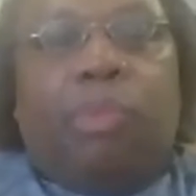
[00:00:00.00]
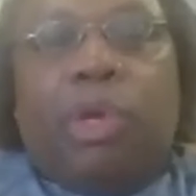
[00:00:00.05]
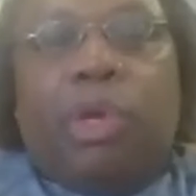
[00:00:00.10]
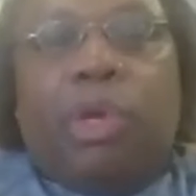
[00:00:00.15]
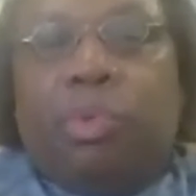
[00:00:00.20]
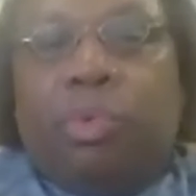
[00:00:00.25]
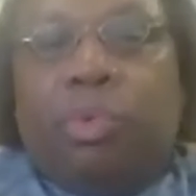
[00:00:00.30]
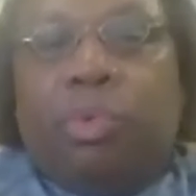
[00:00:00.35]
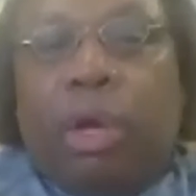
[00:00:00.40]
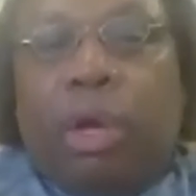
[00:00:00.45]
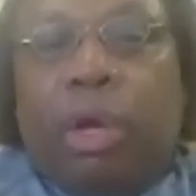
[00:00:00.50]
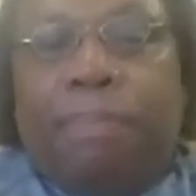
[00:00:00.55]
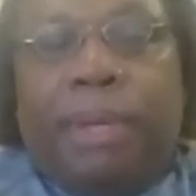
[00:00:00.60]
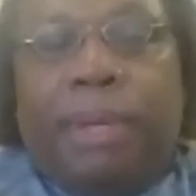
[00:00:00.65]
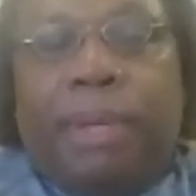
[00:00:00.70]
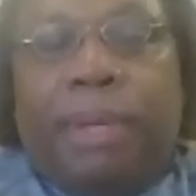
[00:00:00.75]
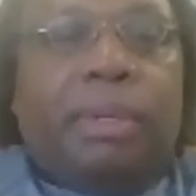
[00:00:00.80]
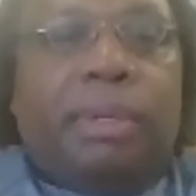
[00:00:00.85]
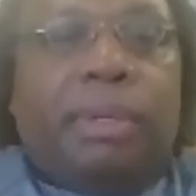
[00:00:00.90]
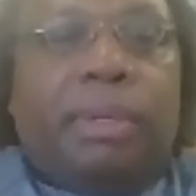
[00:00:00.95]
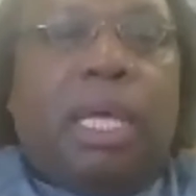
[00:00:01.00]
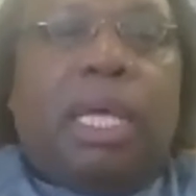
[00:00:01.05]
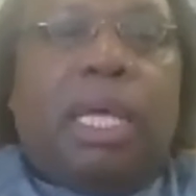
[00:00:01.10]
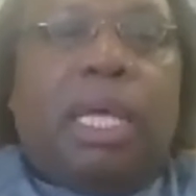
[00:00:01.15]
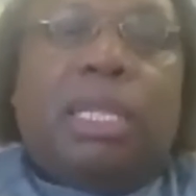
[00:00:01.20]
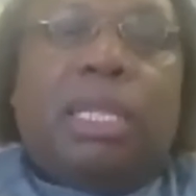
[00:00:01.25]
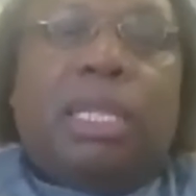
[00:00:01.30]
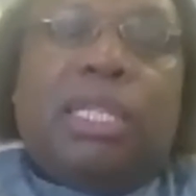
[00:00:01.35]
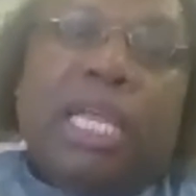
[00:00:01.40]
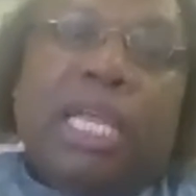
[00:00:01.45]
that we grew up in.
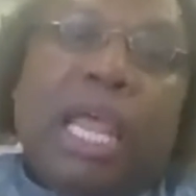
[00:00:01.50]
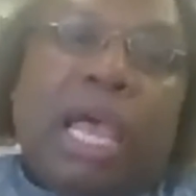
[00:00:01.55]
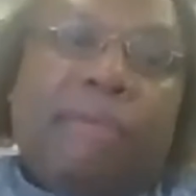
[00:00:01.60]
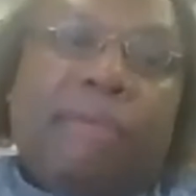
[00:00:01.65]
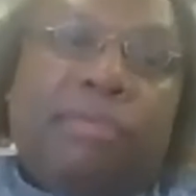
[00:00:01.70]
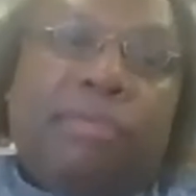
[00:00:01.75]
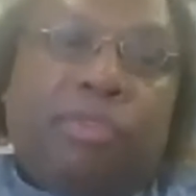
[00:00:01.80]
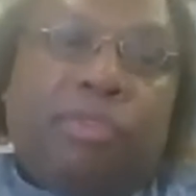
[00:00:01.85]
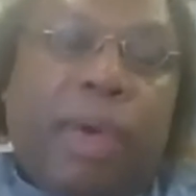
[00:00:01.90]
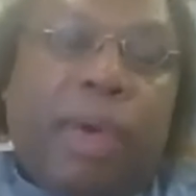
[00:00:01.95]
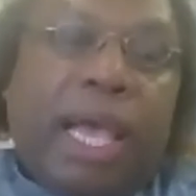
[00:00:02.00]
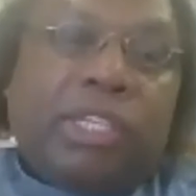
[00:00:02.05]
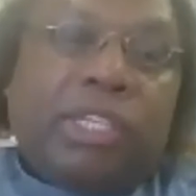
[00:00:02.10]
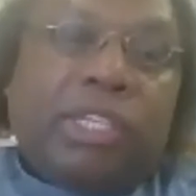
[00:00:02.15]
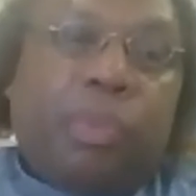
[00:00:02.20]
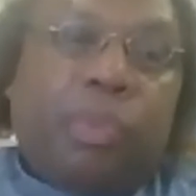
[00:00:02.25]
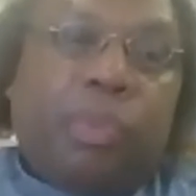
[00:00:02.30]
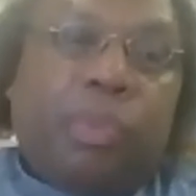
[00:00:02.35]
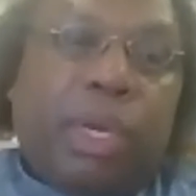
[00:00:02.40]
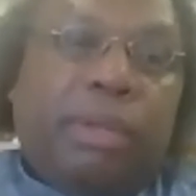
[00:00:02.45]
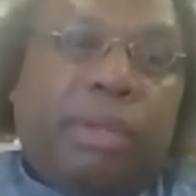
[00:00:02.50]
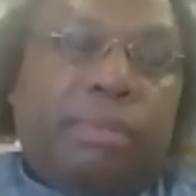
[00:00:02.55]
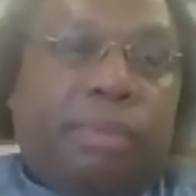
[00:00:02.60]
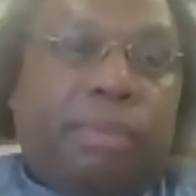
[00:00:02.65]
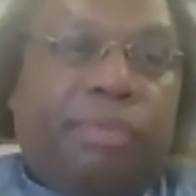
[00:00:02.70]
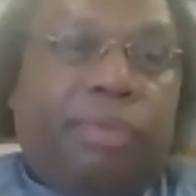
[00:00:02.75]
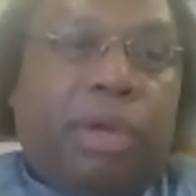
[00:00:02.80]
Then having to graduate